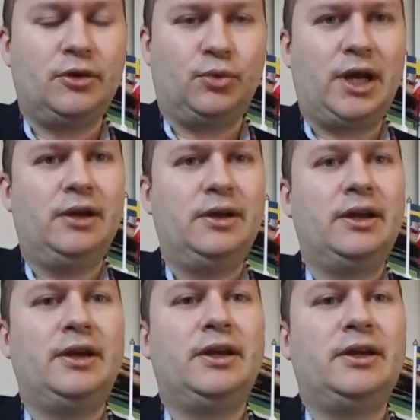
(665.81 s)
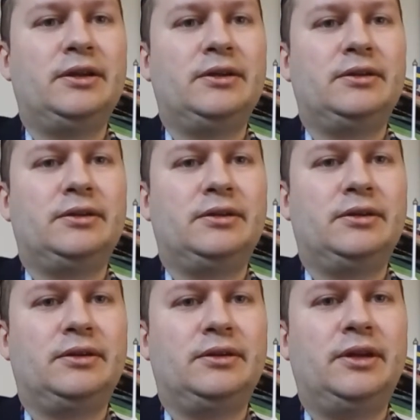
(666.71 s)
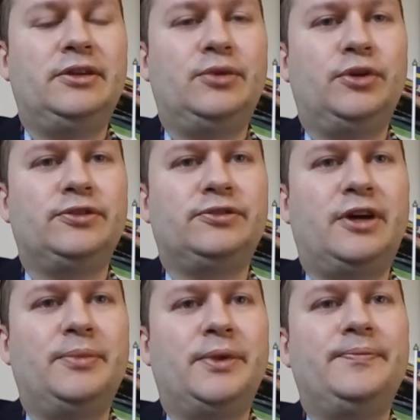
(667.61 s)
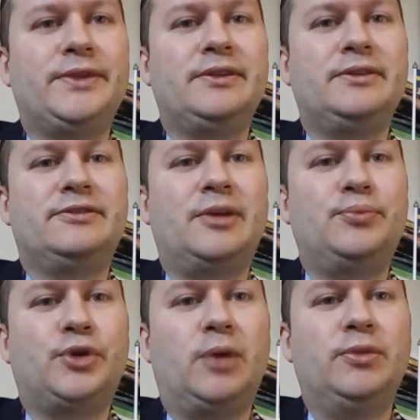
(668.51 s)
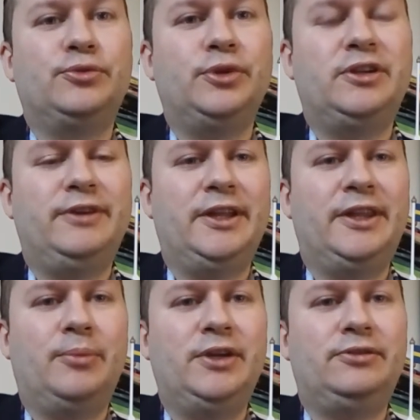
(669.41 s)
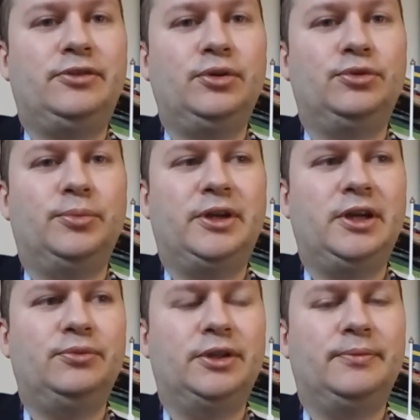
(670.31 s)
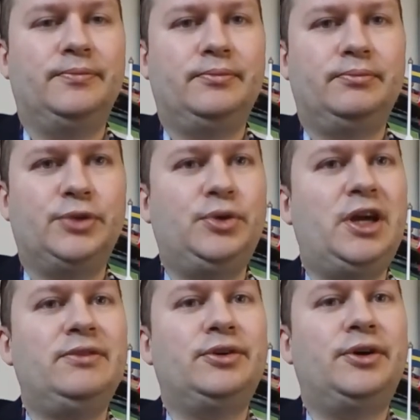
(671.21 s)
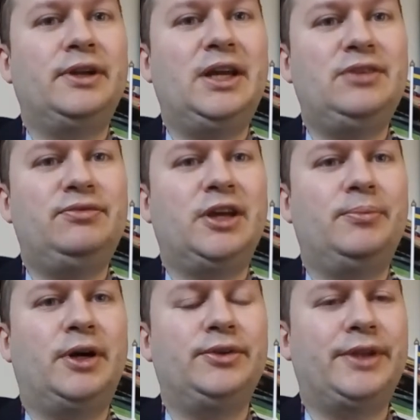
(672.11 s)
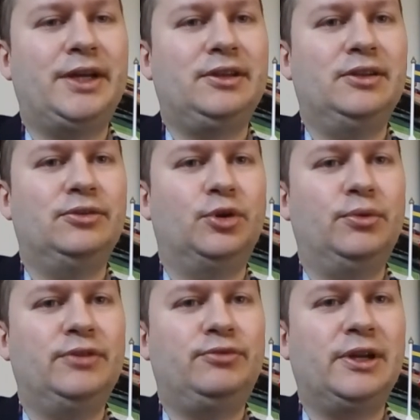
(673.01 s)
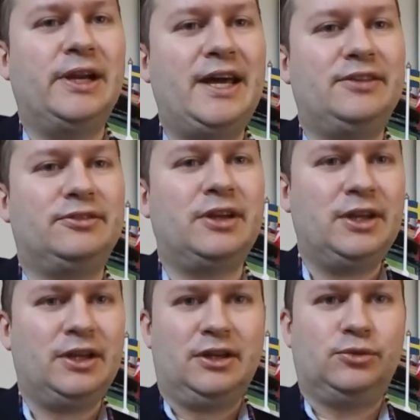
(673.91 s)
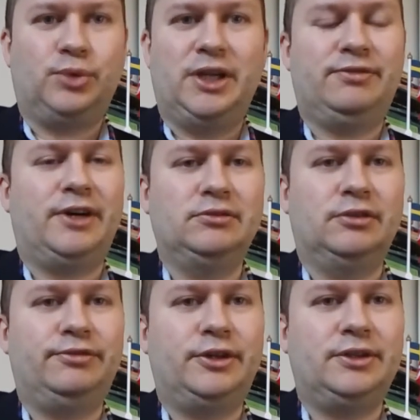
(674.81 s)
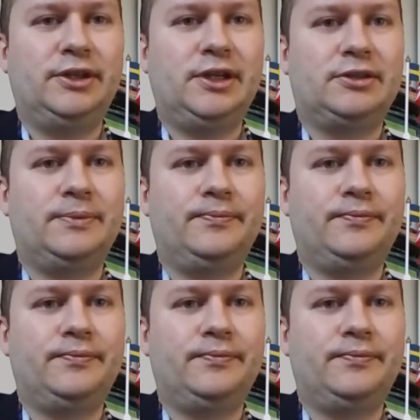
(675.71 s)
Well, and there was some problems with the Vietnamese too to begin with. But we haven't heard anything about that in Norway for the last 25 or 30 years.